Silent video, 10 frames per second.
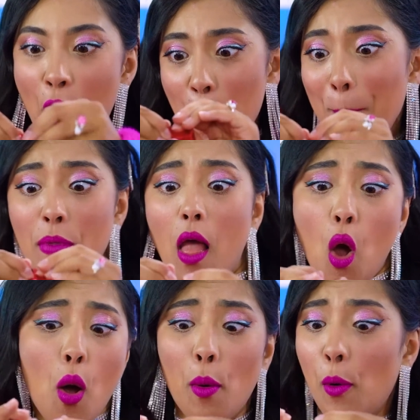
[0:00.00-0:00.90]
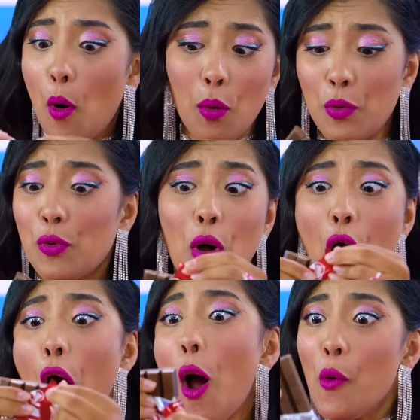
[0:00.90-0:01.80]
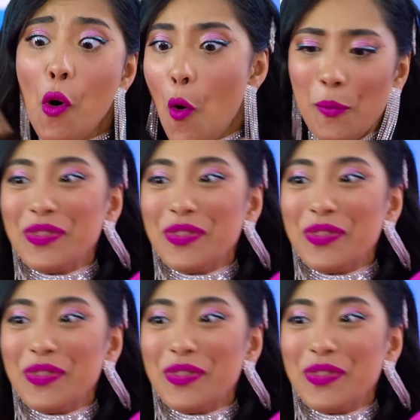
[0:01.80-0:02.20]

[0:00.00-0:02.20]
Amina's about to have the time of her life.